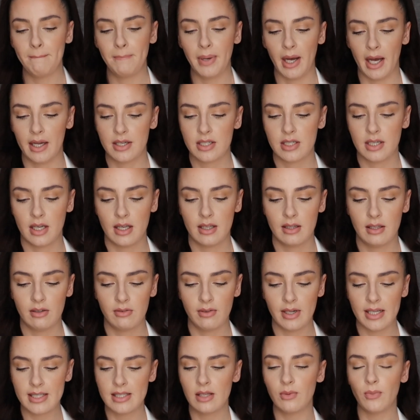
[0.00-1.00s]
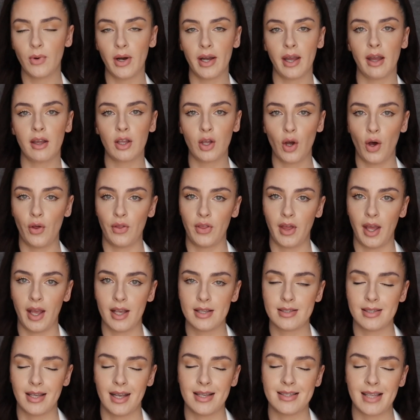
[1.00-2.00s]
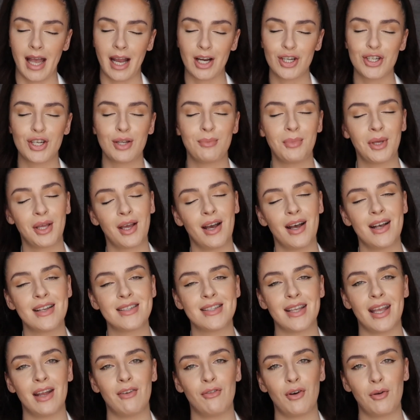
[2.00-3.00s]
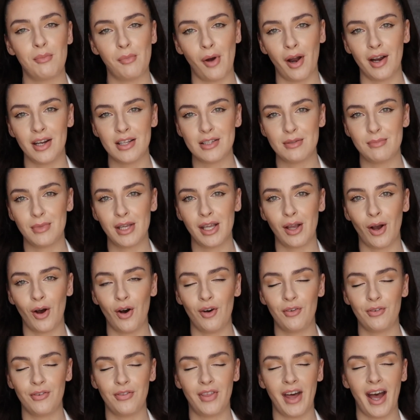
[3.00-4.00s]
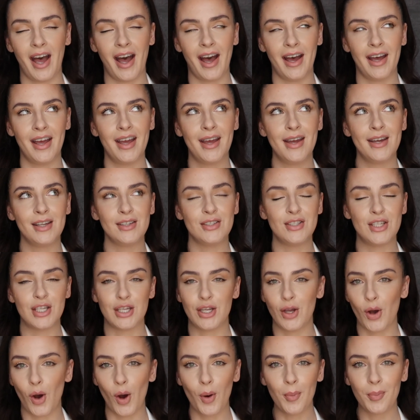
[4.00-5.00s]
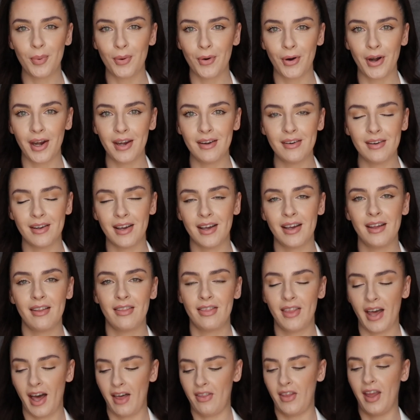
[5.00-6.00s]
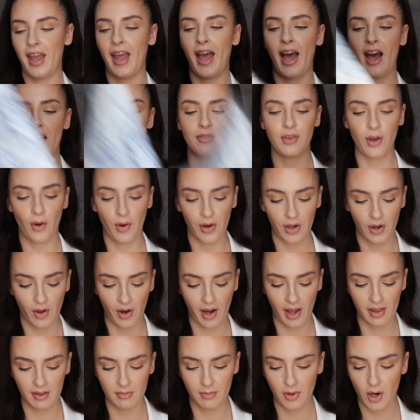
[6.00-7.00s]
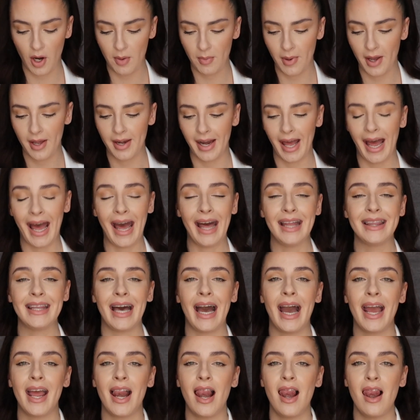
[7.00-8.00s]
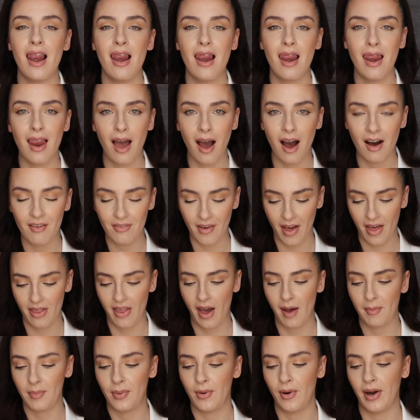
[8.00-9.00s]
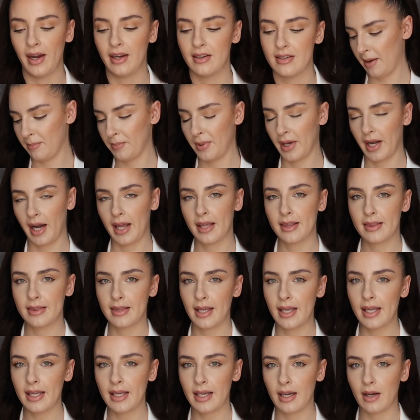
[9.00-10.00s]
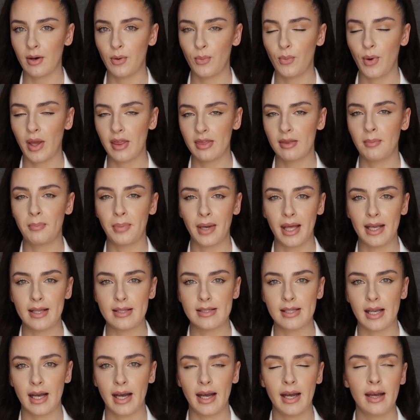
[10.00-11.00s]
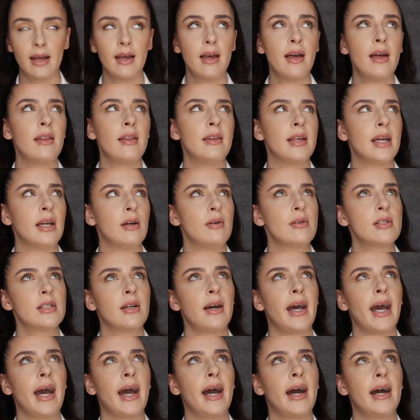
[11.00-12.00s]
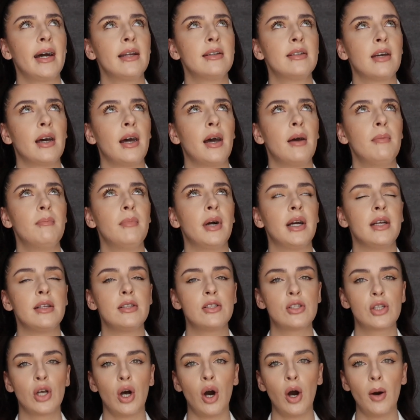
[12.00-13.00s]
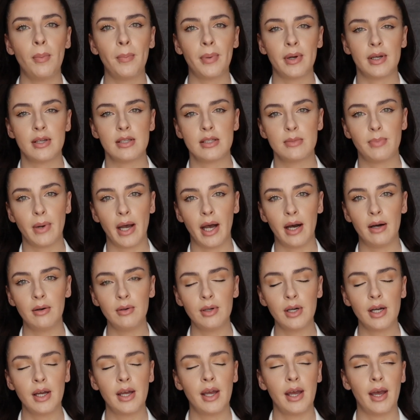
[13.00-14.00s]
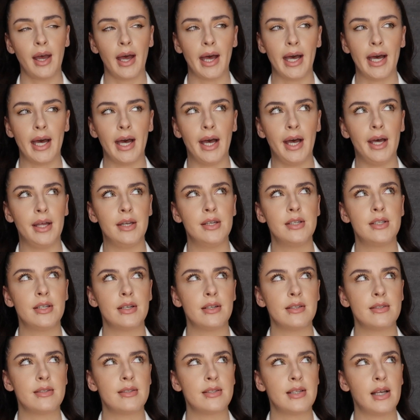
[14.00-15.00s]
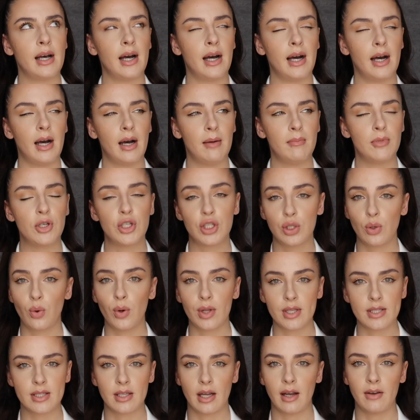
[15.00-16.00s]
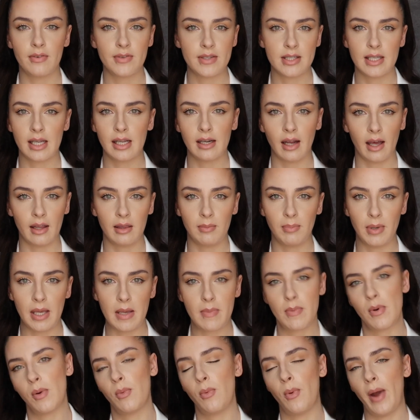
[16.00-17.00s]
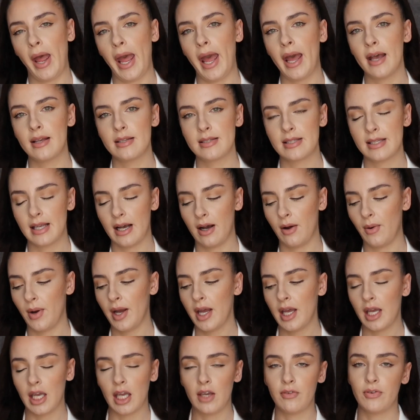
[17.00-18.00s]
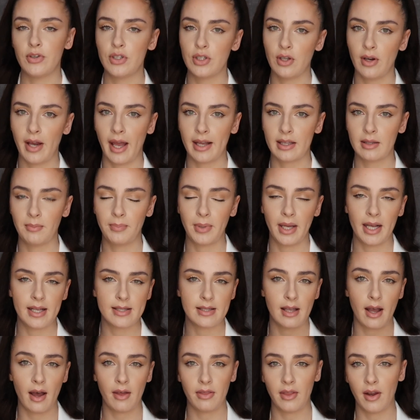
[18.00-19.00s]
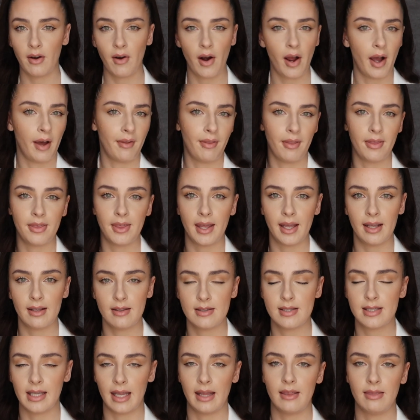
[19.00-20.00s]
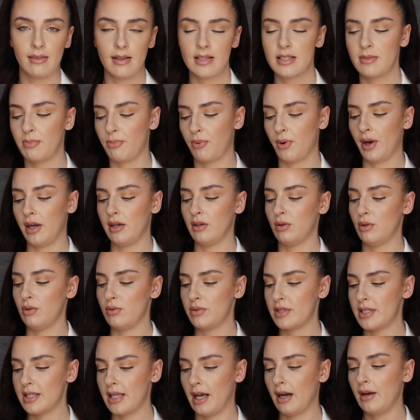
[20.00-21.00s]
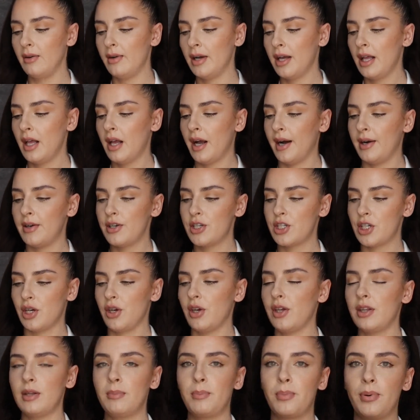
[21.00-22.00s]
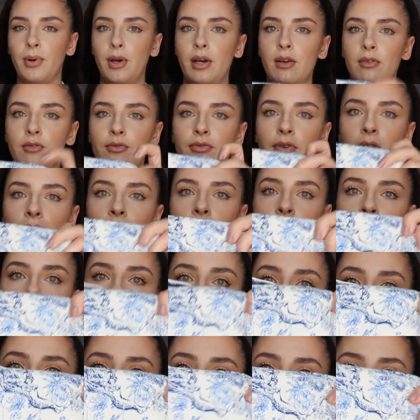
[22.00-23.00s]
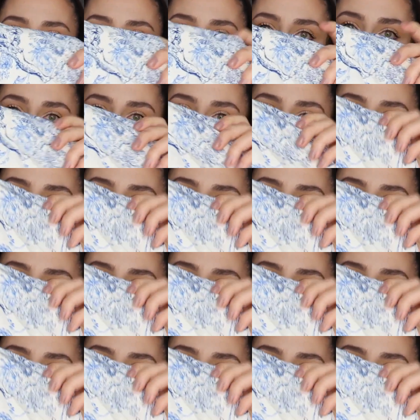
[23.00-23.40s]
But the reason why I got this is actually because it reminds me of that Dior print that they have going on at the moment, and I love that print. But I think with the blazer, they also had a top as well, and some shorts that I've seen other people wear. So if you do like the blazer, there are other things in this print also. I'll show you the print first, which